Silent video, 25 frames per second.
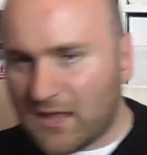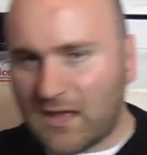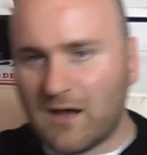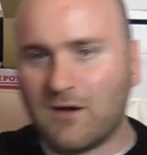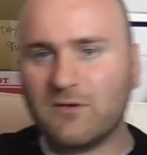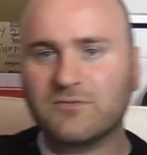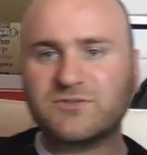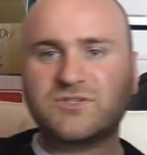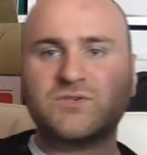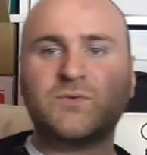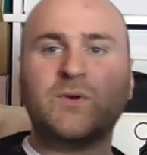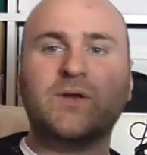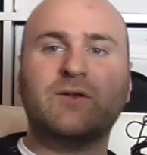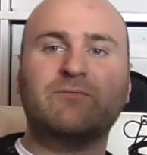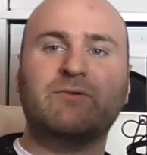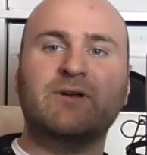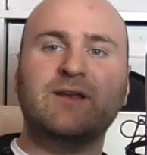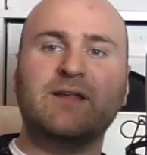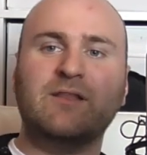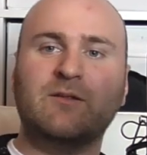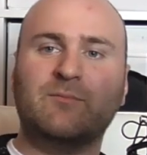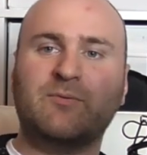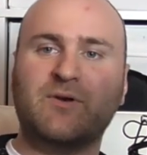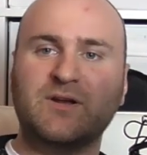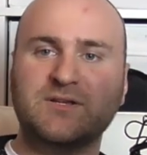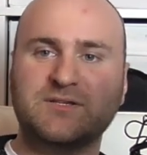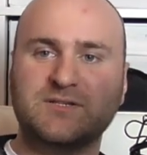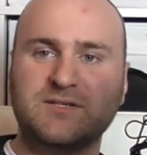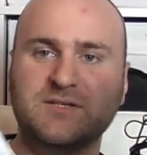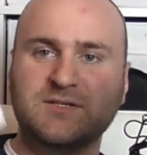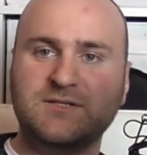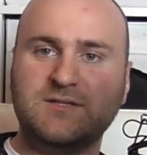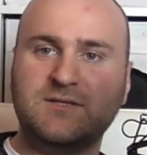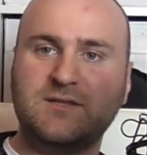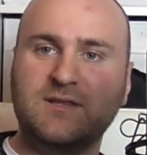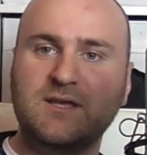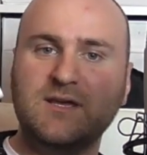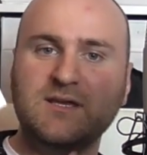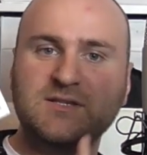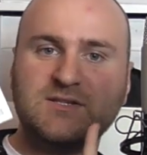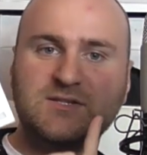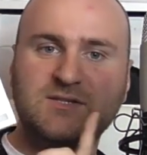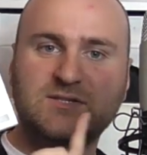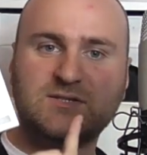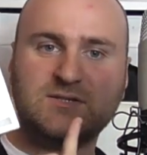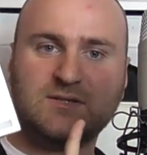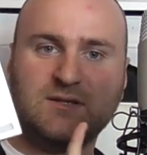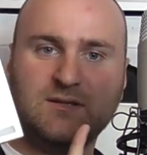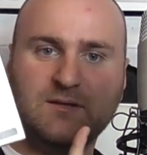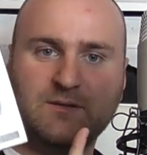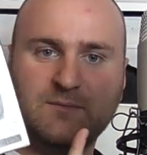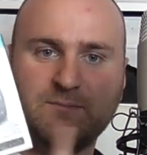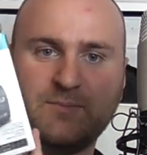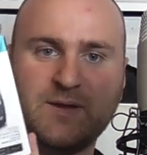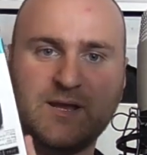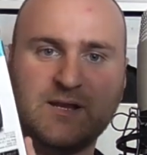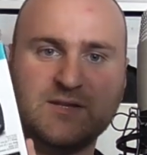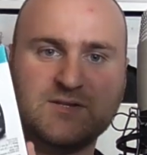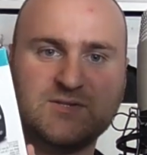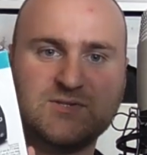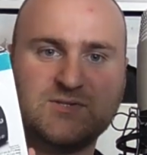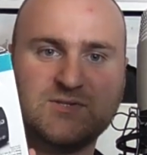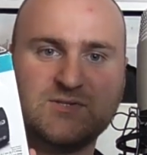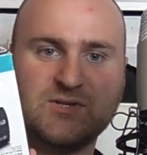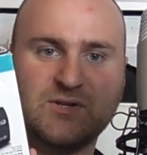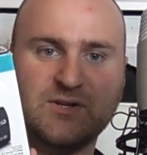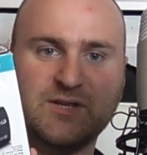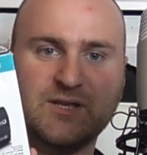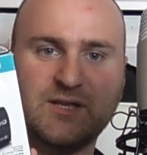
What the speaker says: just quickly run down the prices. This Panasonic